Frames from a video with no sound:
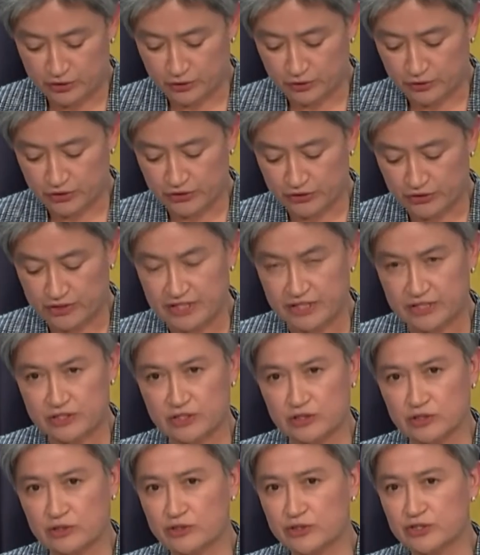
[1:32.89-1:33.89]
to a two-state
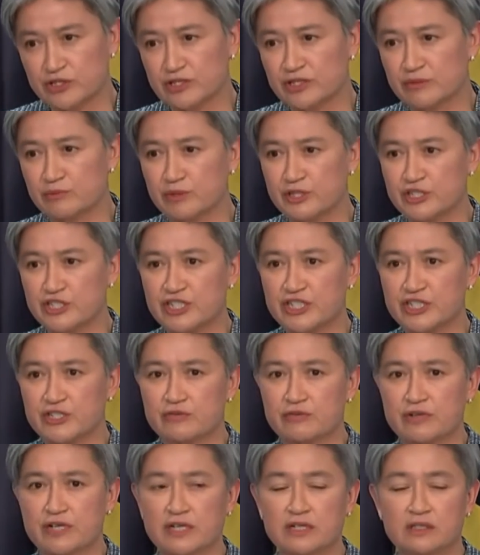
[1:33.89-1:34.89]
solution in which
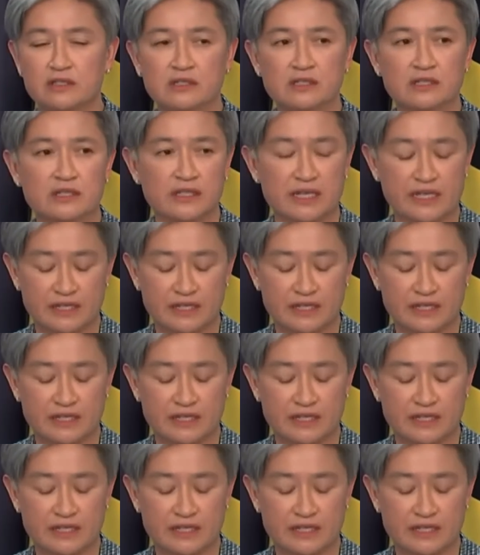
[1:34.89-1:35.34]
Israel